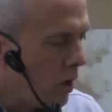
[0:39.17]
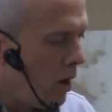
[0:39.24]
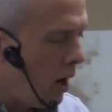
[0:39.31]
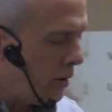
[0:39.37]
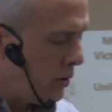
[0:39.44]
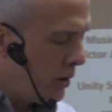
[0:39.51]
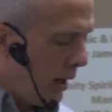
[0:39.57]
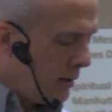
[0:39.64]

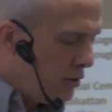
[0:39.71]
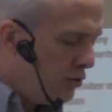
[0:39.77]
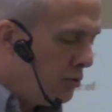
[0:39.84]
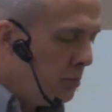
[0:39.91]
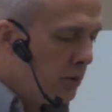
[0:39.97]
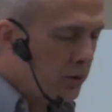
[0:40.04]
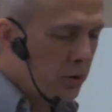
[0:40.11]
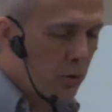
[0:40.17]
you guys
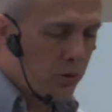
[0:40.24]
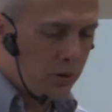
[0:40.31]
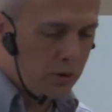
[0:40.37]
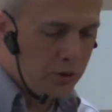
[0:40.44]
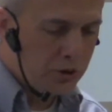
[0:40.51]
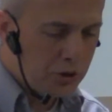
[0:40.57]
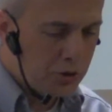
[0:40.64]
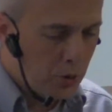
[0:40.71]
familiar with the
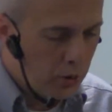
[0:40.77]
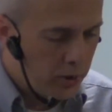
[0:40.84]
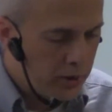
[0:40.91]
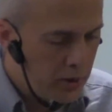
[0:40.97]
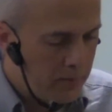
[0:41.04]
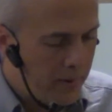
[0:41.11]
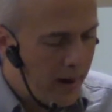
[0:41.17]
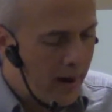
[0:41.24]
little
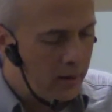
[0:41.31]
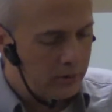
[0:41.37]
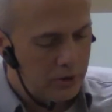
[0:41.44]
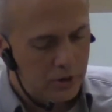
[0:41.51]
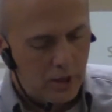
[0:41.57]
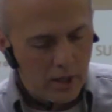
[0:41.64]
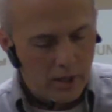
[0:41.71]
story about